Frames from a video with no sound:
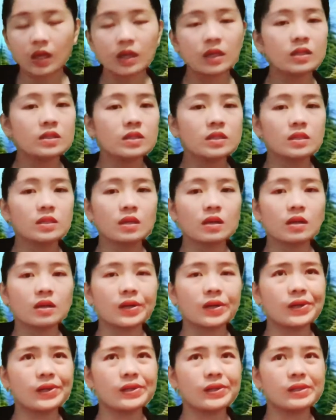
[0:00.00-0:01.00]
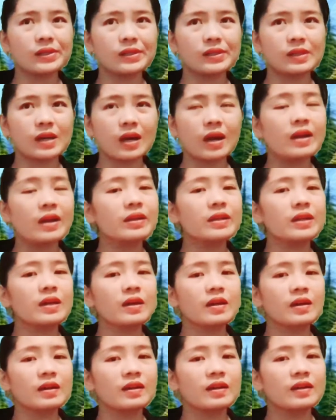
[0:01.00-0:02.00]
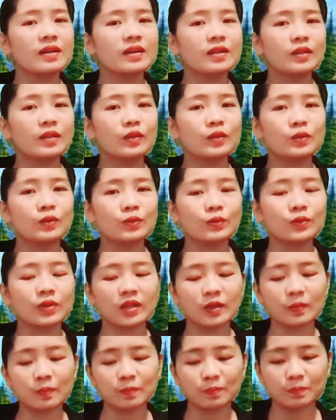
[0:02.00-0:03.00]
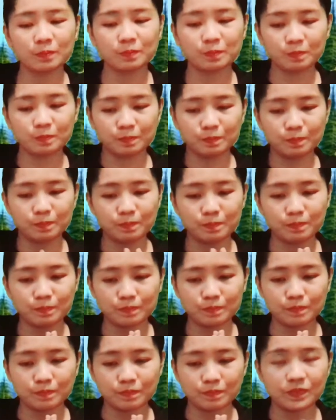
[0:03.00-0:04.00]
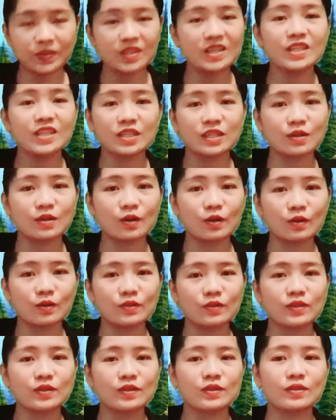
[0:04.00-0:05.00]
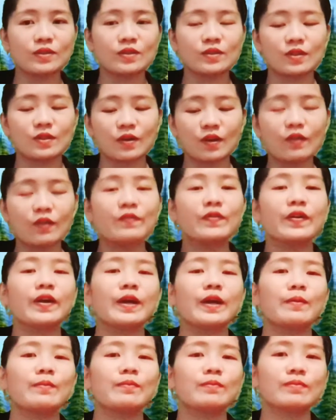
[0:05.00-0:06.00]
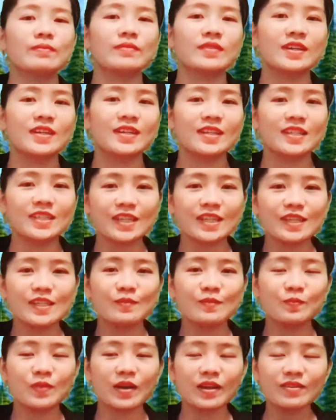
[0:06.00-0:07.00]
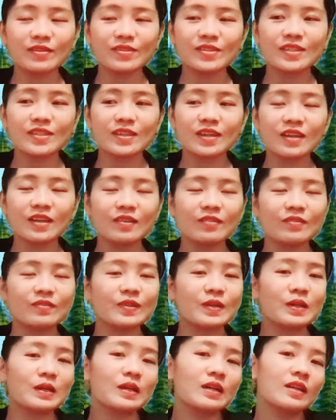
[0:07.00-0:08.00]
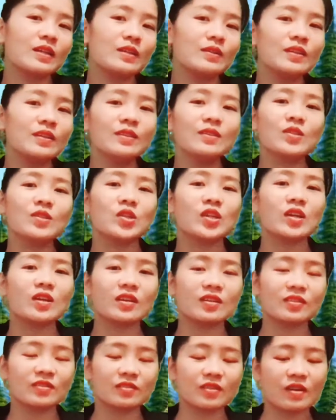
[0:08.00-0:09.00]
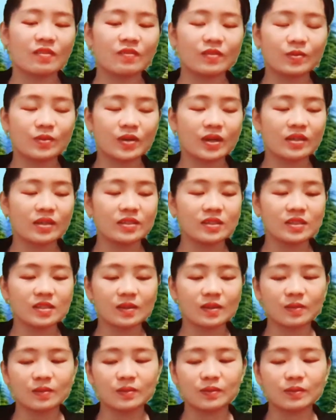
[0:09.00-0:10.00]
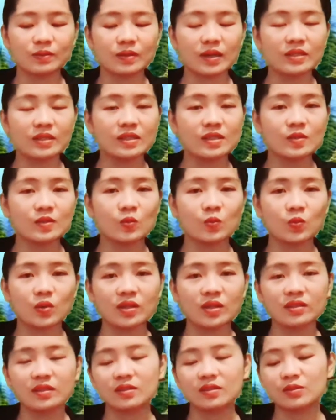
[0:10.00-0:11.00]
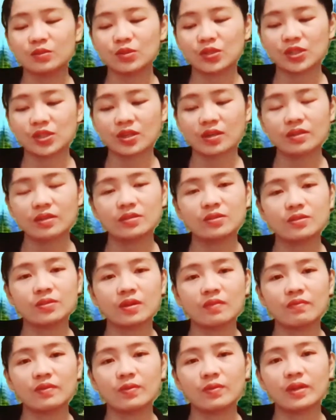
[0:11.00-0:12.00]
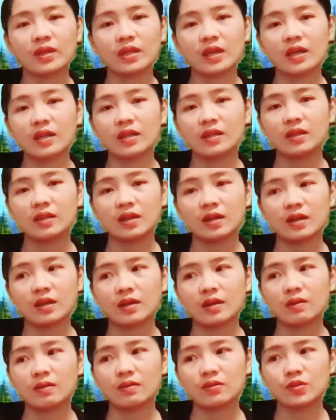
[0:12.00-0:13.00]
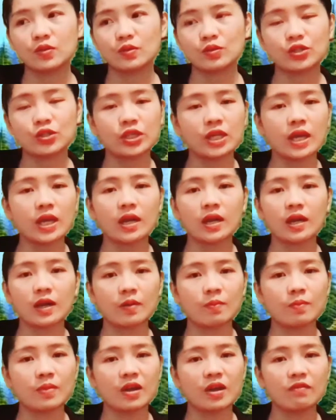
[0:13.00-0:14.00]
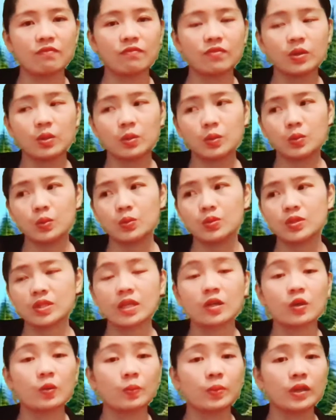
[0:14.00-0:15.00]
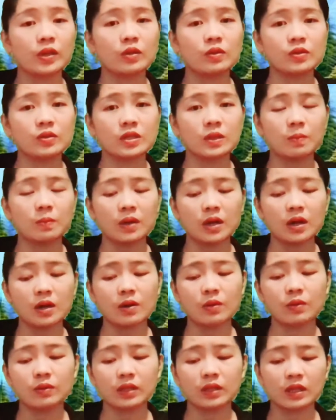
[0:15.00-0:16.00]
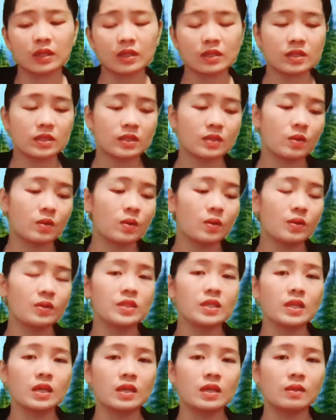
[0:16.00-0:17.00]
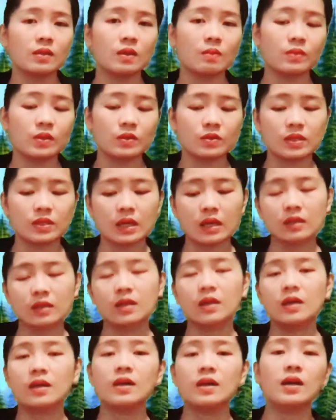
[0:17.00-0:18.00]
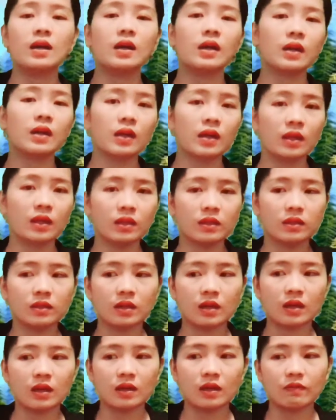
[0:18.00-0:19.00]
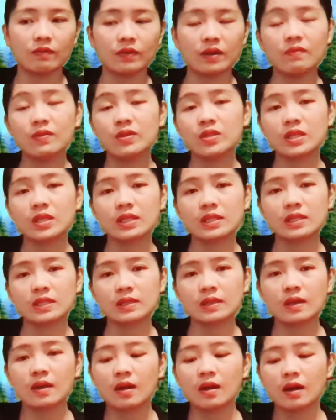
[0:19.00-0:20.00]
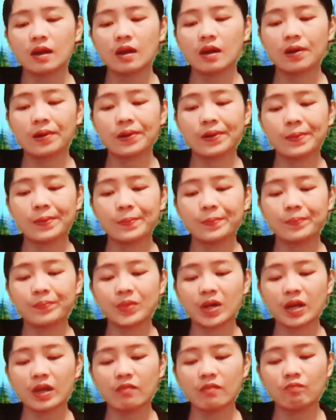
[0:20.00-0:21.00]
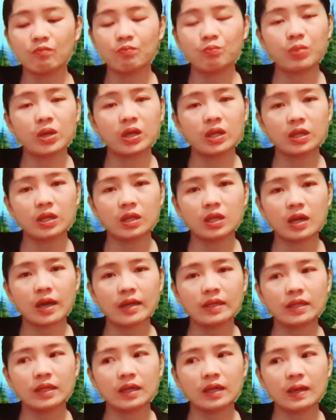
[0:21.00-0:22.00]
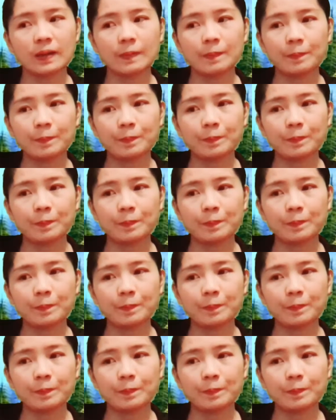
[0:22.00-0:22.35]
it's hard to keep these songs of him just by yourself. You need to share it to everyone. So I just wanted to share it to everyone and also share my views and opinions about his songs and the music. And ever since, I've been adding up